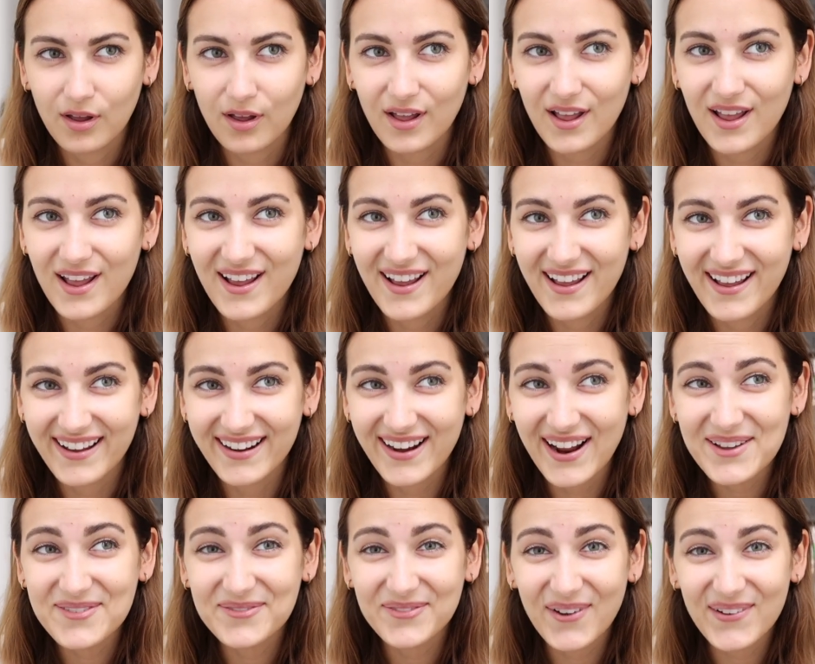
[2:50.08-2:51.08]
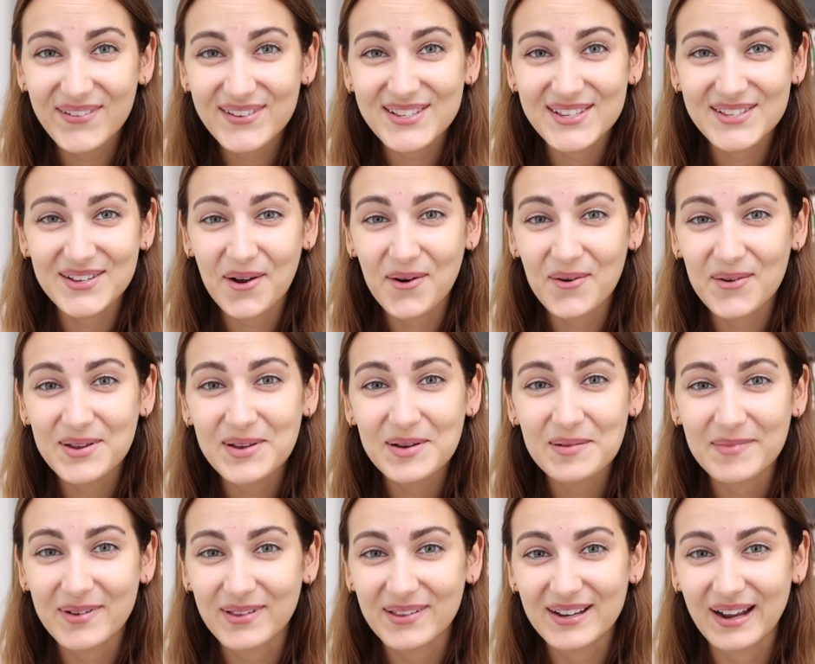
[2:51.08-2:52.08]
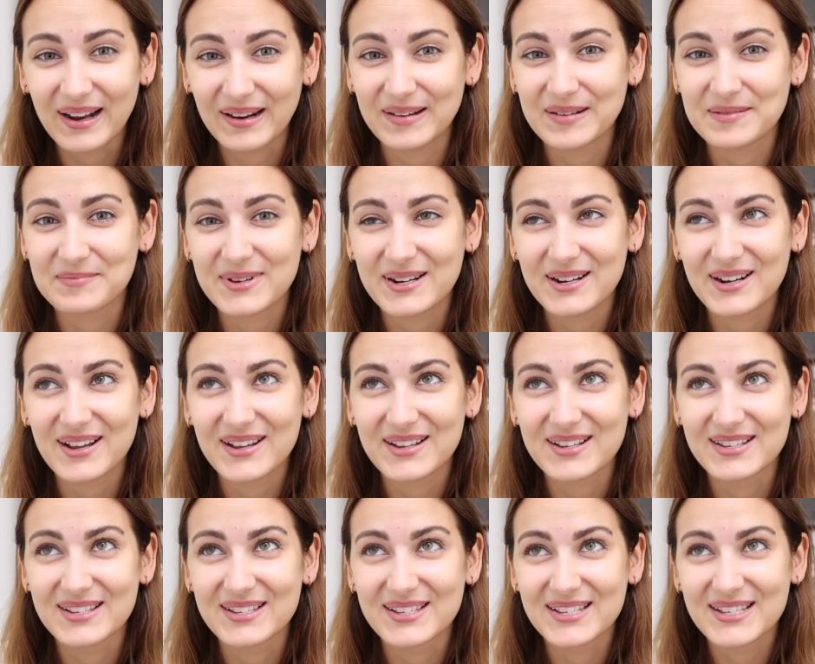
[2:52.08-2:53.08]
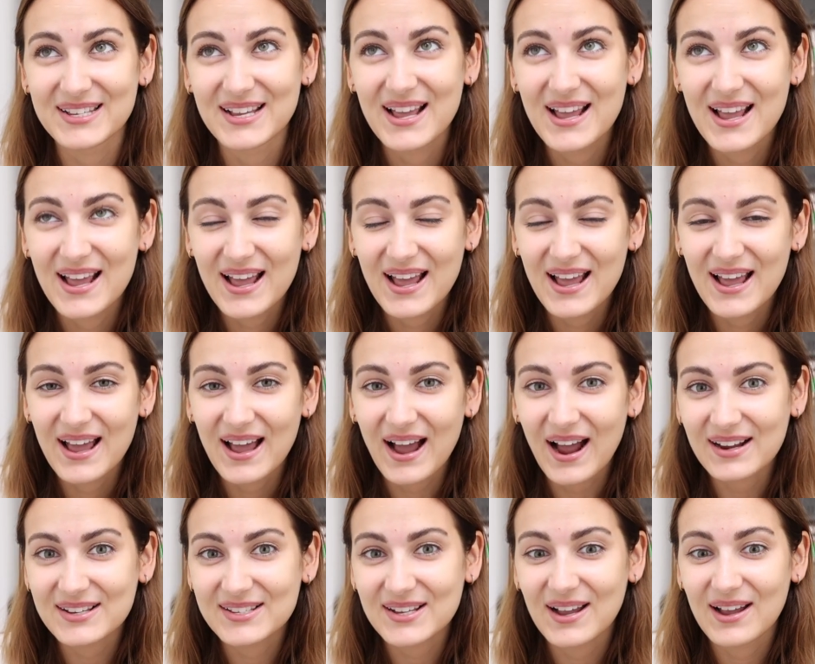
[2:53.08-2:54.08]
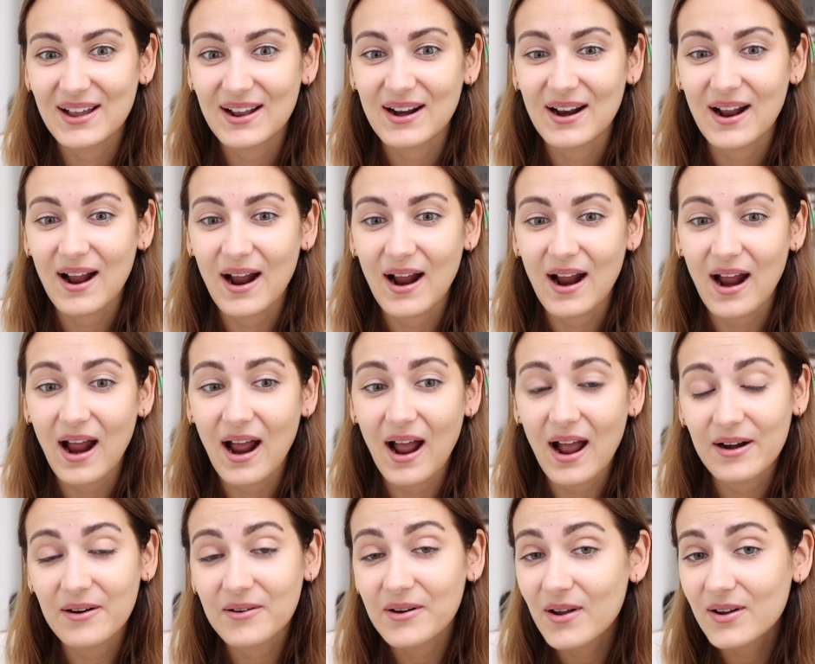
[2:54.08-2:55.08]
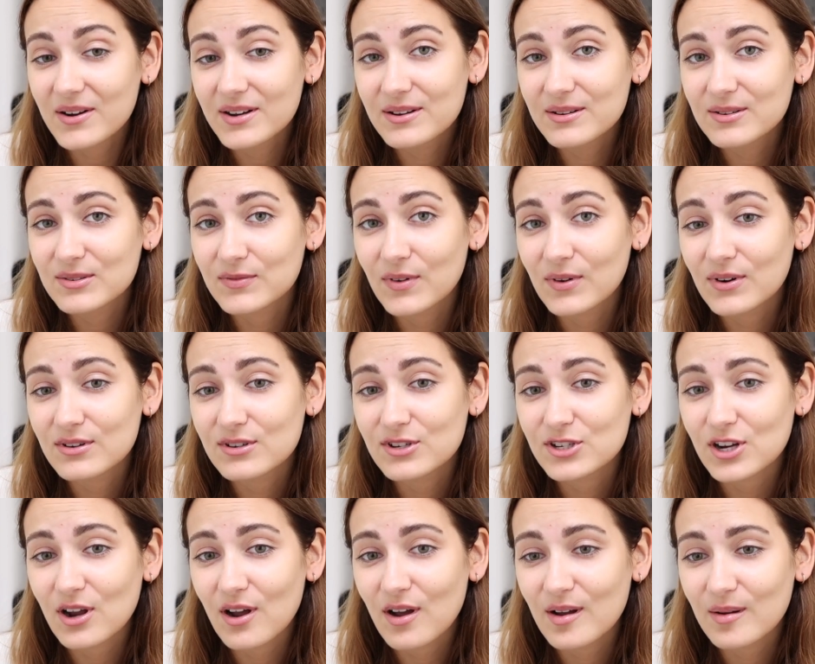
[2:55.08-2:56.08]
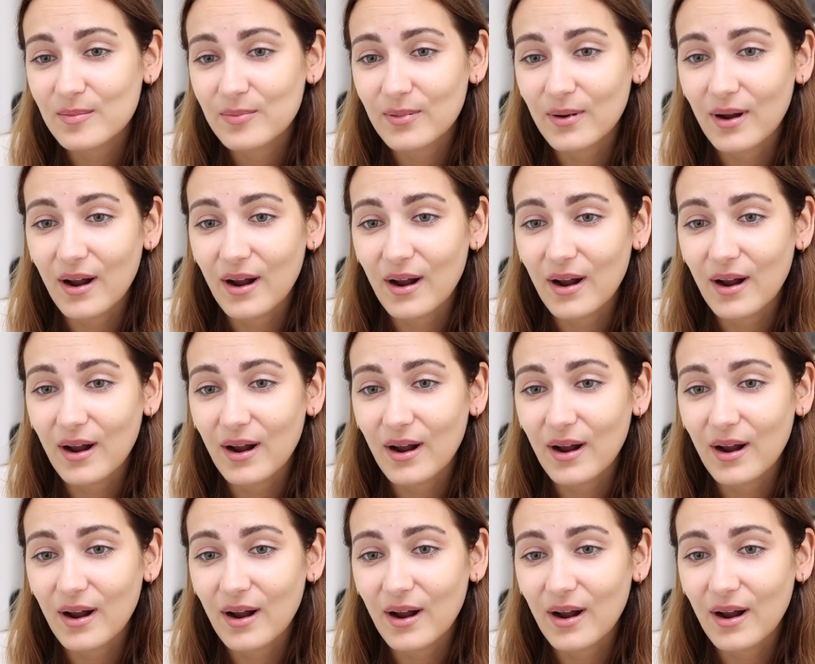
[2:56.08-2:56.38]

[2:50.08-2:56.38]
And I felt so humiliated because I said, I don't know how to use Photoshop.